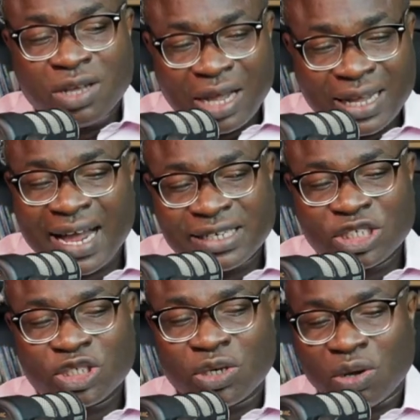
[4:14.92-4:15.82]
In
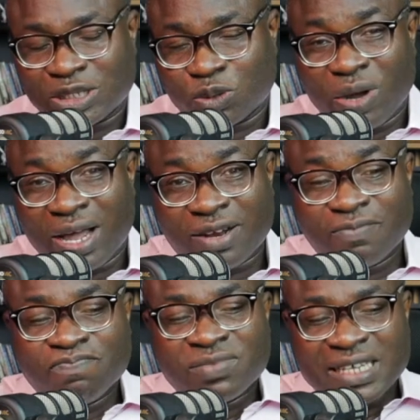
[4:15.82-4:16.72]
addition as well,
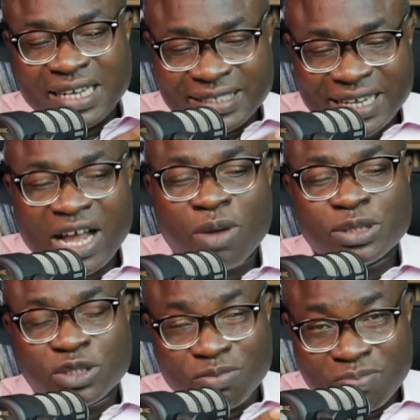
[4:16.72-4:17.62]
it helps
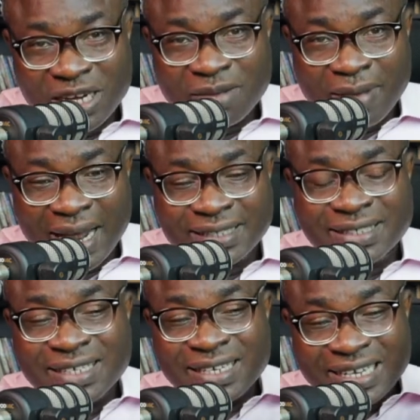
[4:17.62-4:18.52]
to minimize
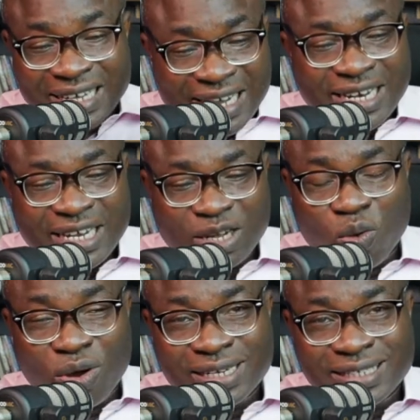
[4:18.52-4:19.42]

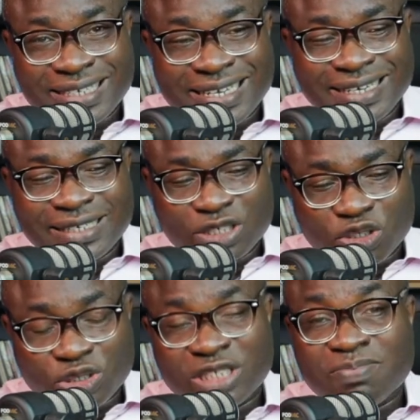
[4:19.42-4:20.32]
inequality in the
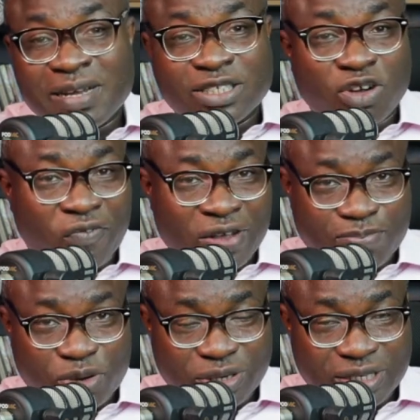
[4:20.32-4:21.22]
treatment of
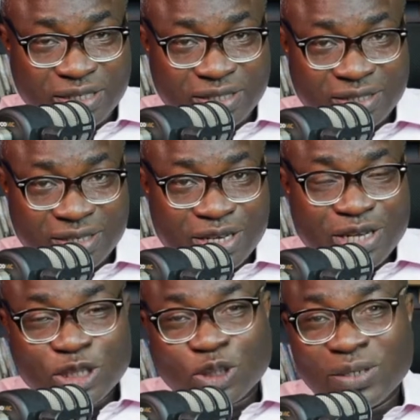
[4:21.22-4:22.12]
employees.
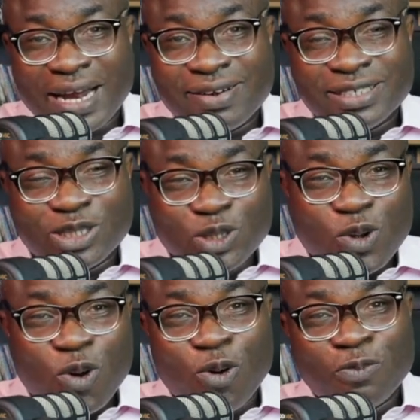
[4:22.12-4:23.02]
So there is
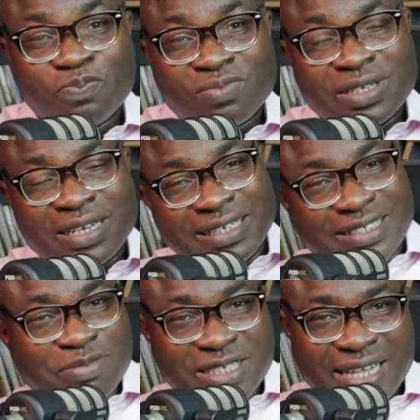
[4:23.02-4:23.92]
no, it's
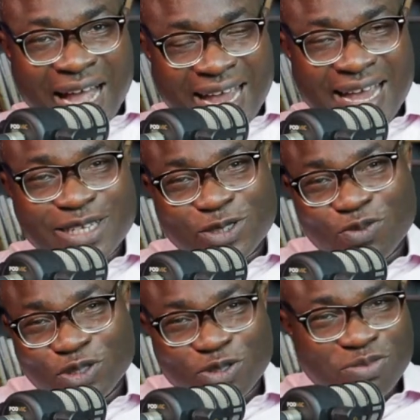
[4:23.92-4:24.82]
Mr. A, so
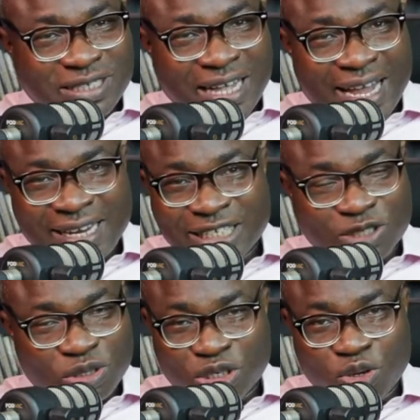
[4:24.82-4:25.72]
we do Mr. A
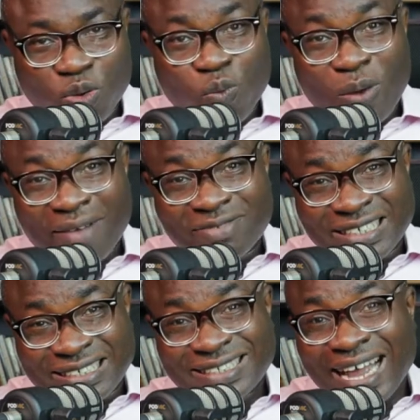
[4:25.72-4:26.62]
this way. No, we have
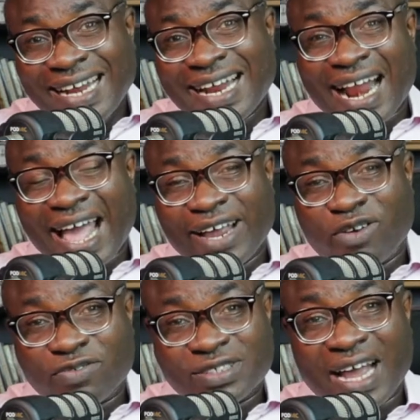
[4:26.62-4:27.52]
decided ahead
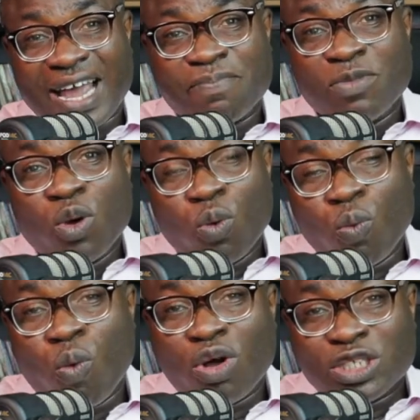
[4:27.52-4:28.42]
of time
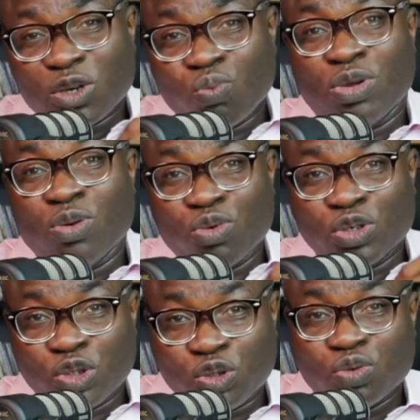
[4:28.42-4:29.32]
what we
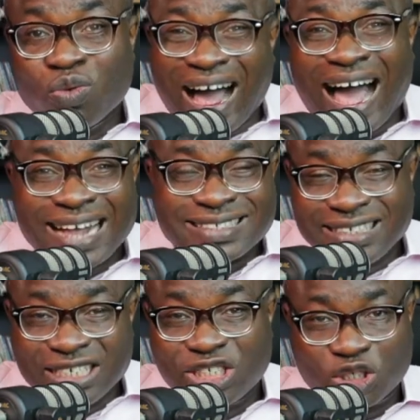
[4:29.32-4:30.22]
would do at
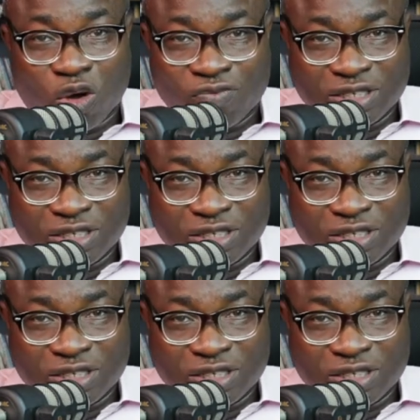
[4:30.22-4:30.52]
each of the